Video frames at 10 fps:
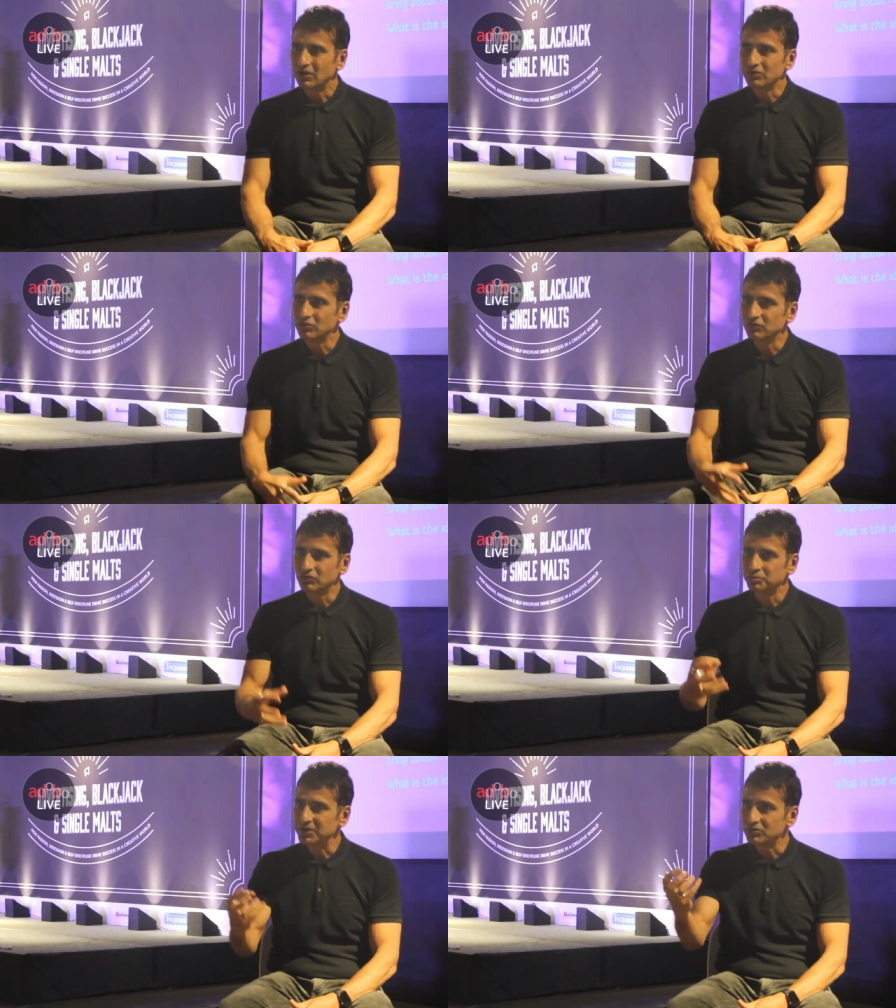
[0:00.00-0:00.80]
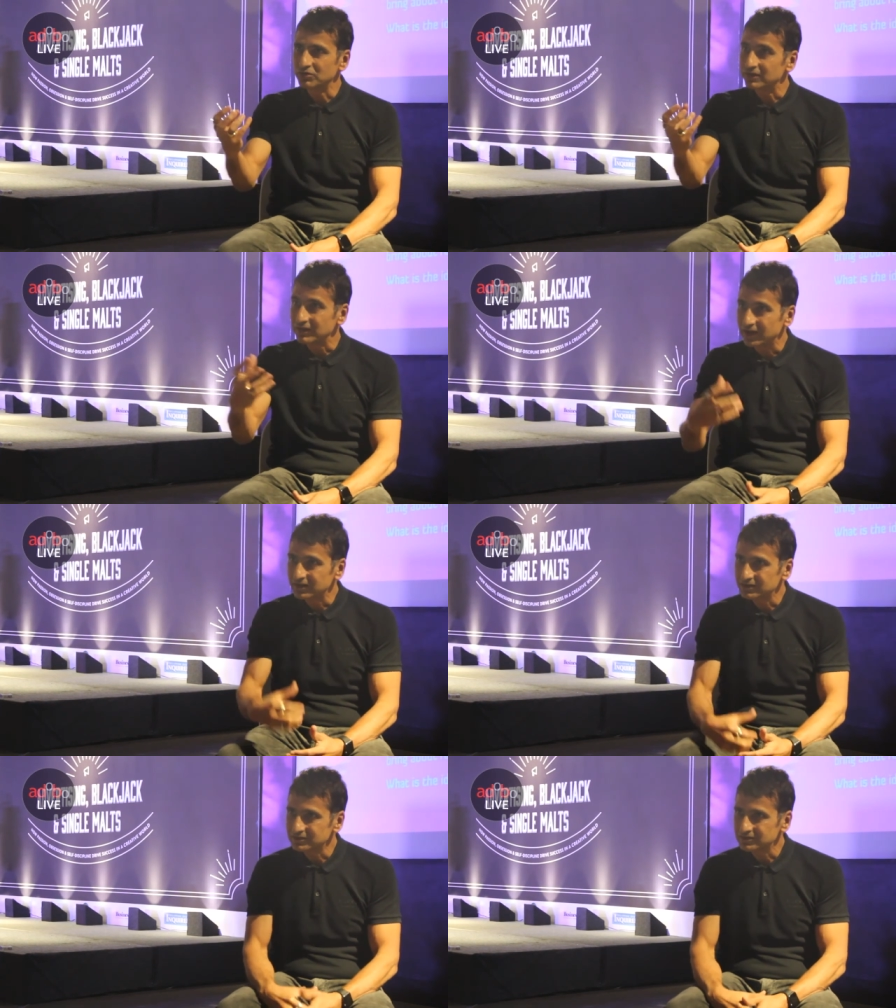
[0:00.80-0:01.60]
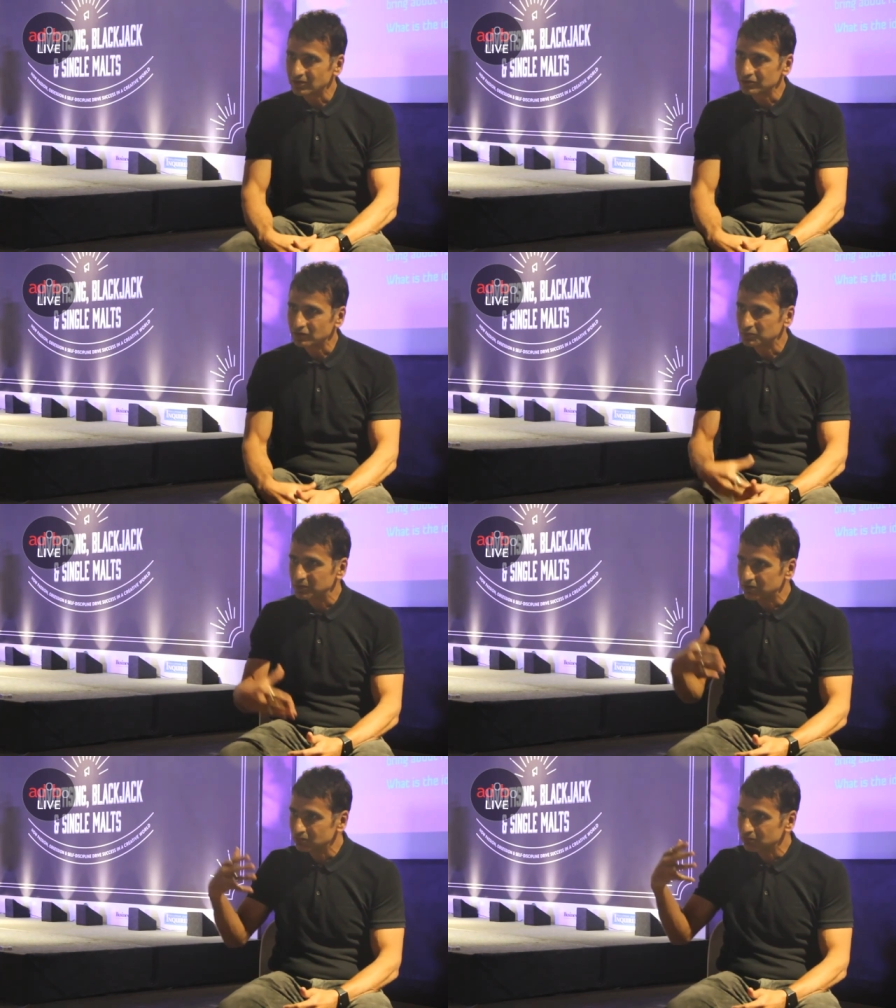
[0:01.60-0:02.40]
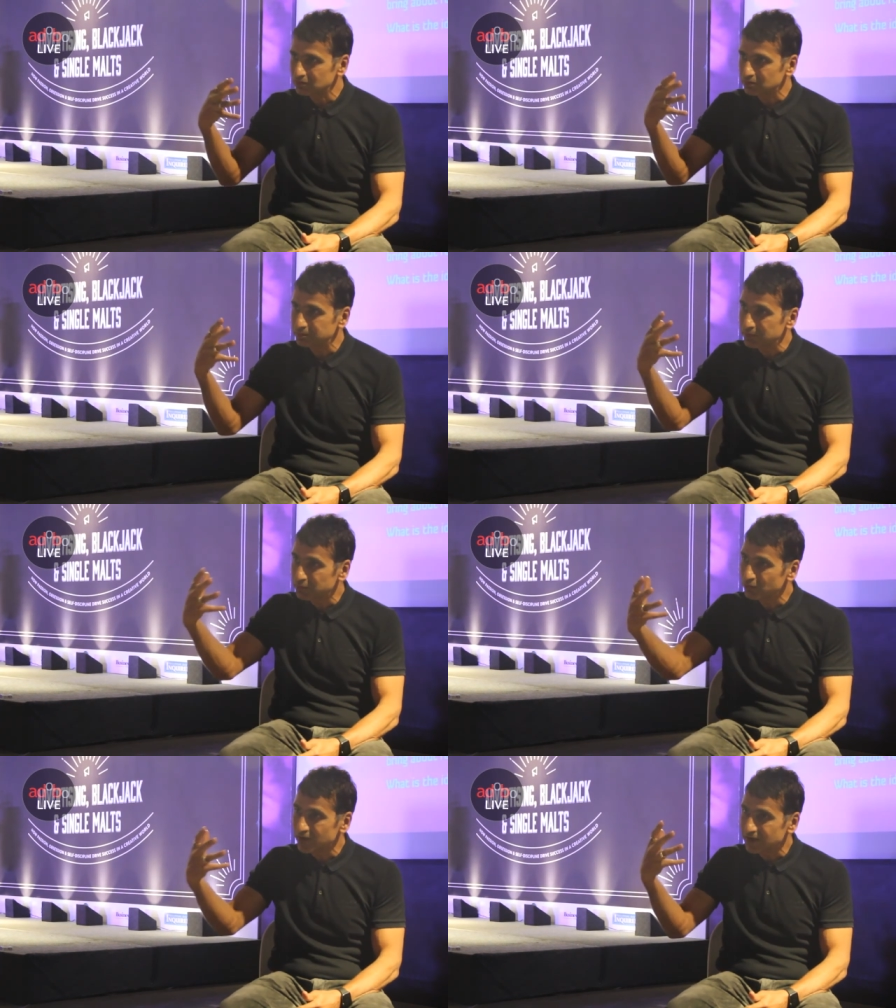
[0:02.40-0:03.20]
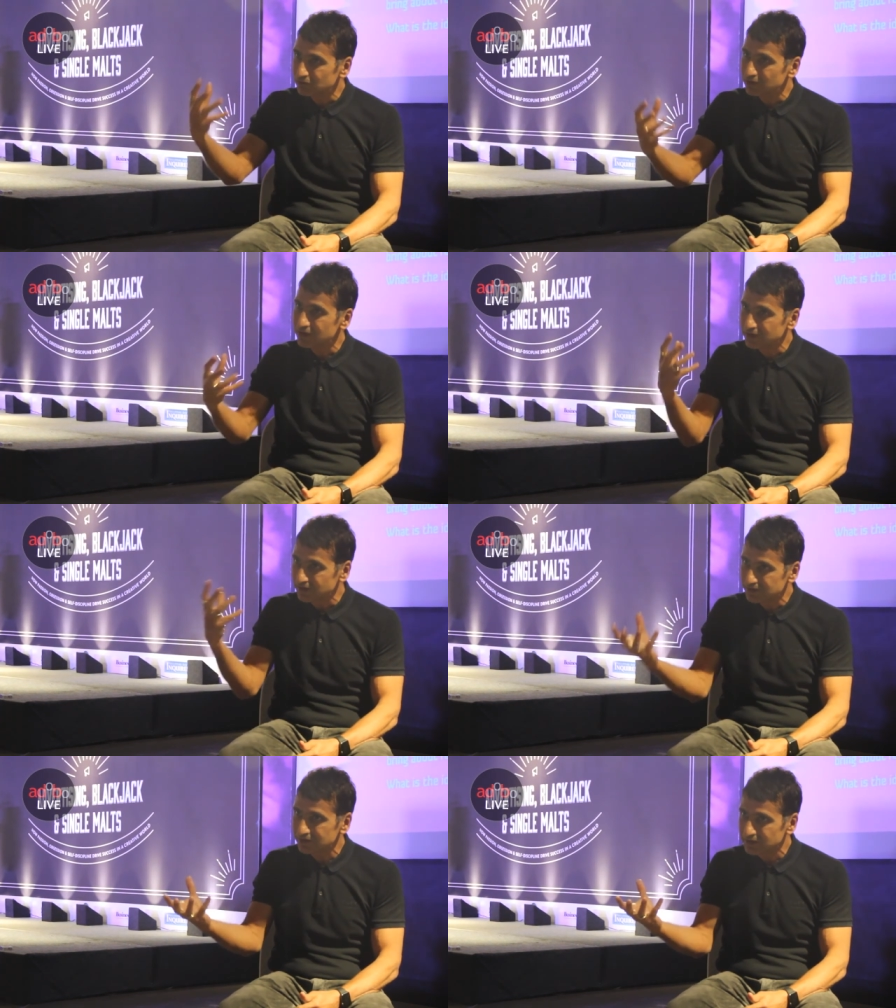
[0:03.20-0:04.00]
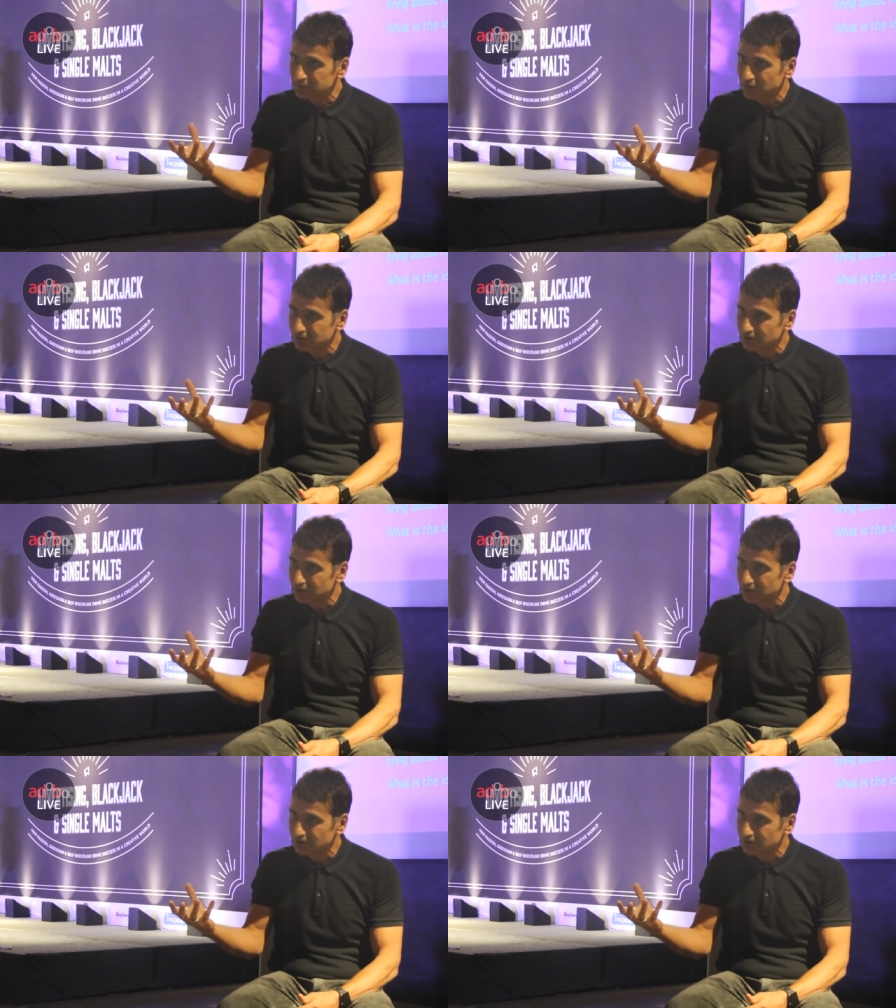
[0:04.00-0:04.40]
or you speak to designers, or you speak to people who are actually creating that